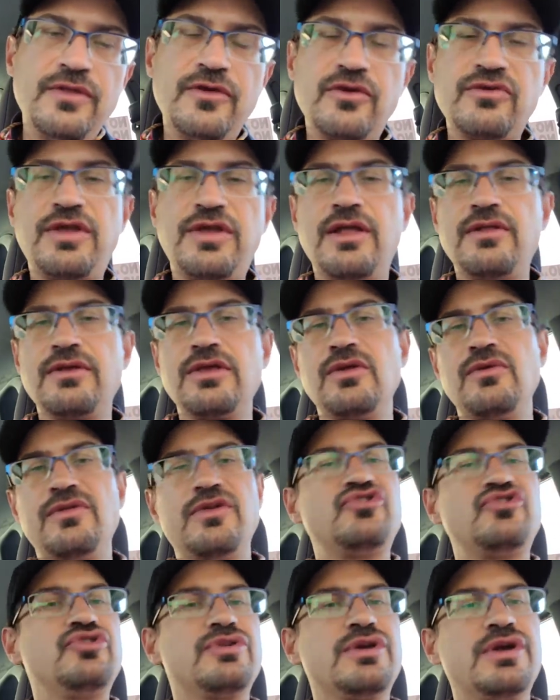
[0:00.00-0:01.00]
They're telling you
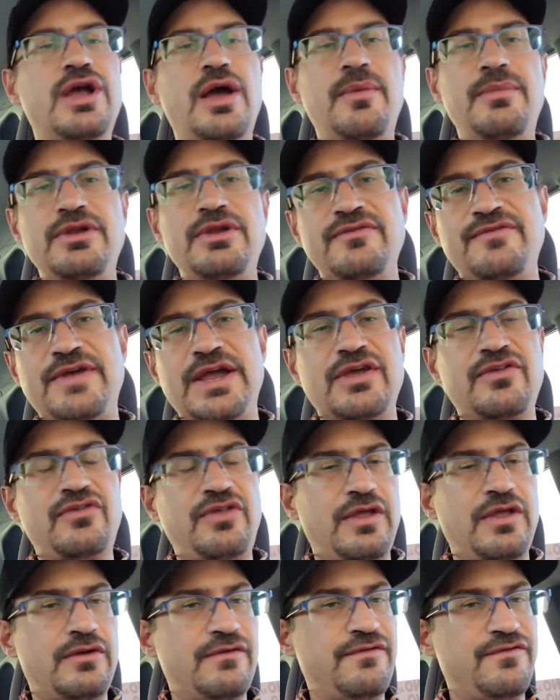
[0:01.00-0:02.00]
that you can come into
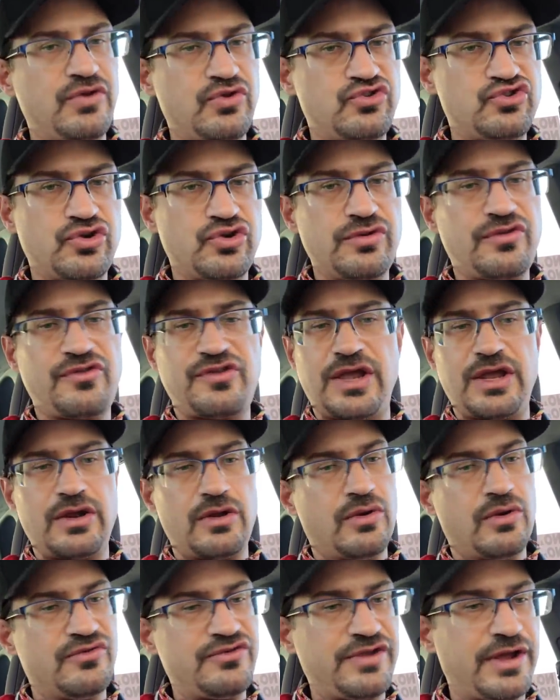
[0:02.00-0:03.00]
Vegas in the future, stay at
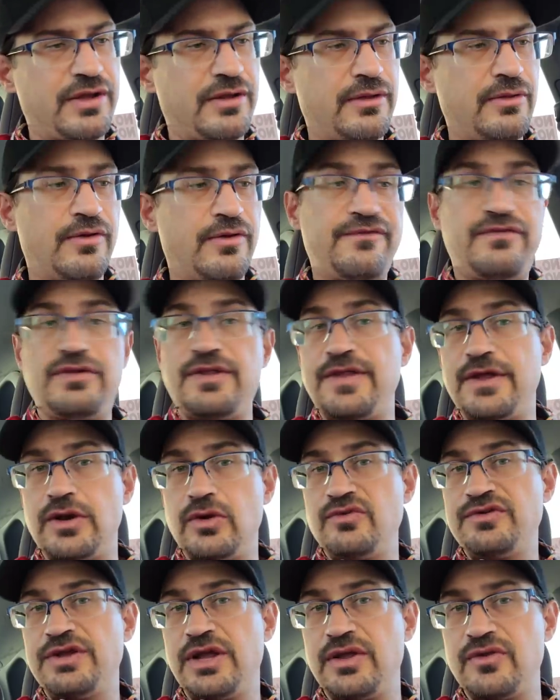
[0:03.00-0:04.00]
a hotel, hopefully that
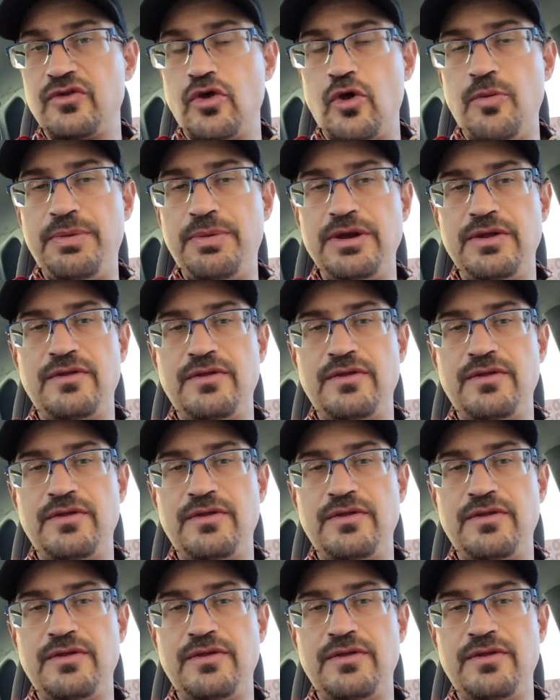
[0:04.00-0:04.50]
hotel's open.